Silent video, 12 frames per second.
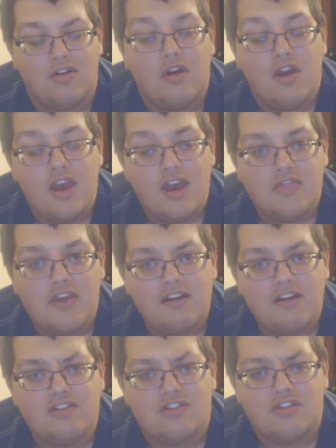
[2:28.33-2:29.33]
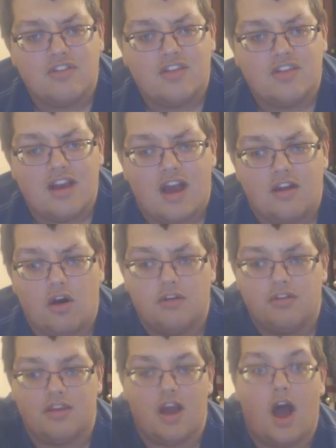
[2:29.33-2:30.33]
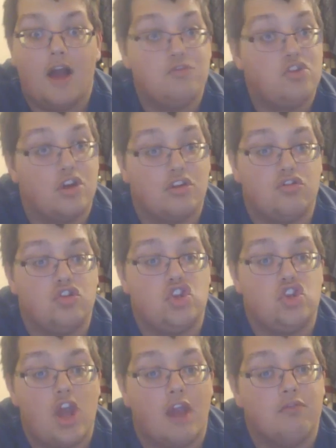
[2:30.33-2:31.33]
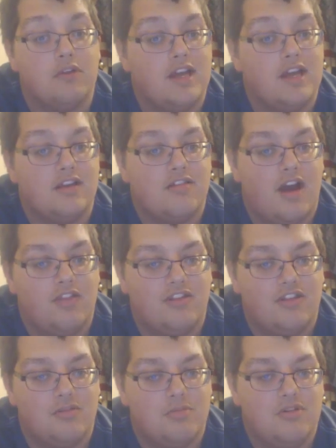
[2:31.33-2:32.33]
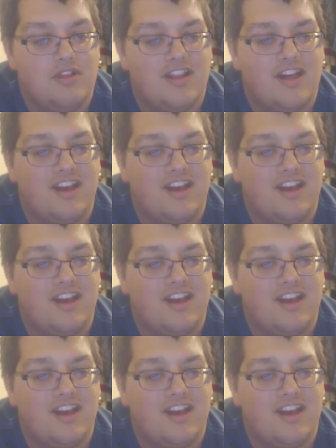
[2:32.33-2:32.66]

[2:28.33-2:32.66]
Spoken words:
So, very interesting to see, and honestly, I'm just genuinely excited for this movie.